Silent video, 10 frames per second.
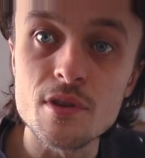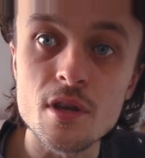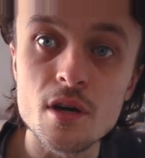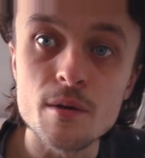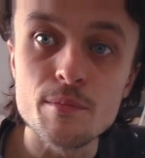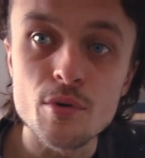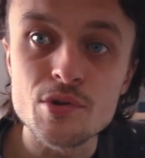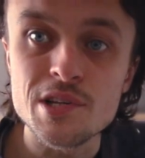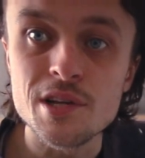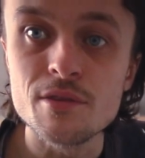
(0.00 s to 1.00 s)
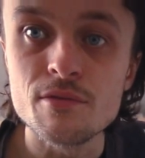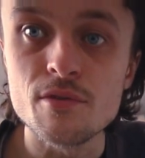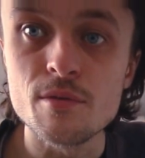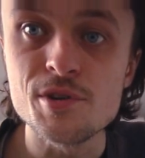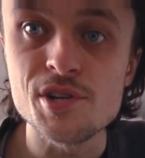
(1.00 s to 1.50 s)
the porcelain
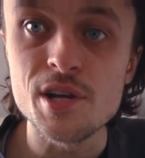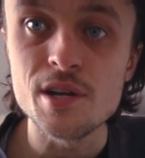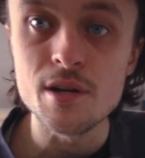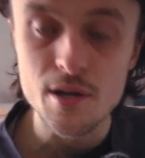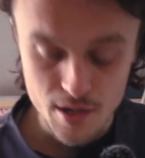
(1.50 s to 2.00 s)
through the machine.